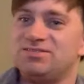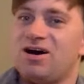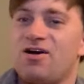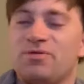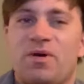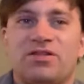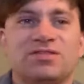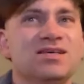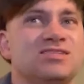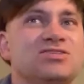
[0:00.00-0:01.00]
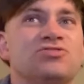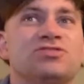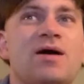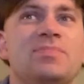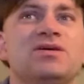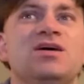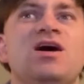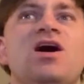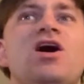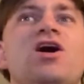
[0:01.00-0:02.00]
talking about this little topic,
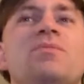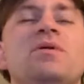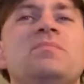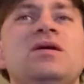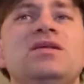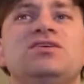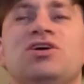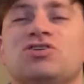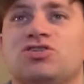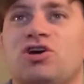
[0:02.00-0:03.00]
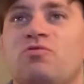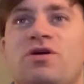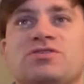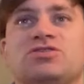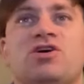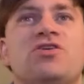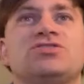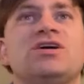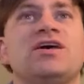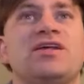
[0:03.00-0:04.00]
um, many years ago when I was in
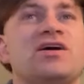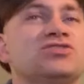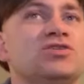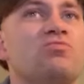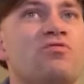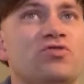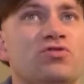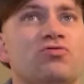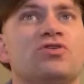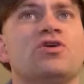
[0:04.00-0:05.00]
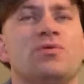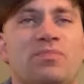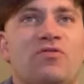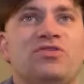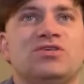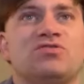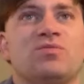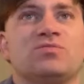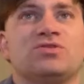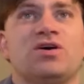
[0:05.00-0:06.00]
college, I had actually reviewed both these
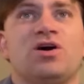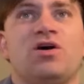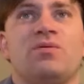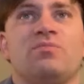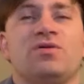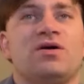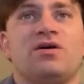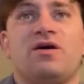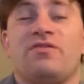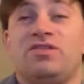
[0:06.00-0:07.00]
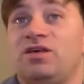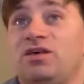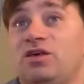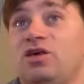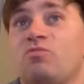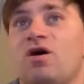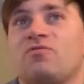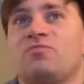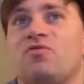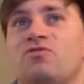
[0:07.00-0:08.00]
films, um, of uh, the Ewok
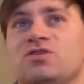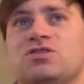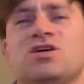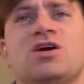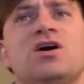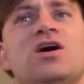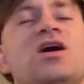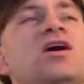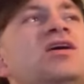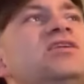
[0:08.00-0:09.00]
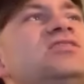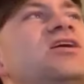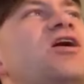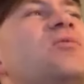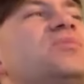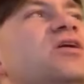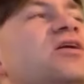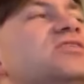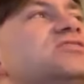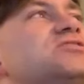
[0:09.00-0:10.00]
movies. And I'll be
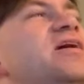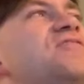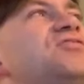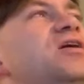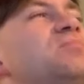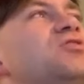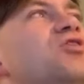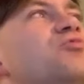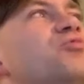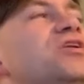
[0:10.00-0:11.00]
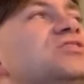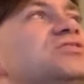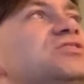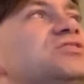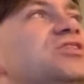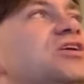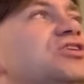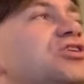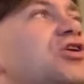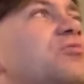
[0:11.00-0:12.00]
honest, I've come a long way since then,
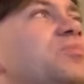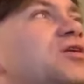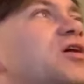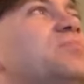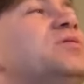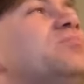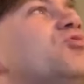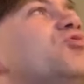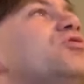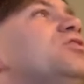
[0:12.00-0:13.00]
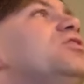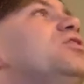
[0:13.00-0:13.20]
you know, becoming more,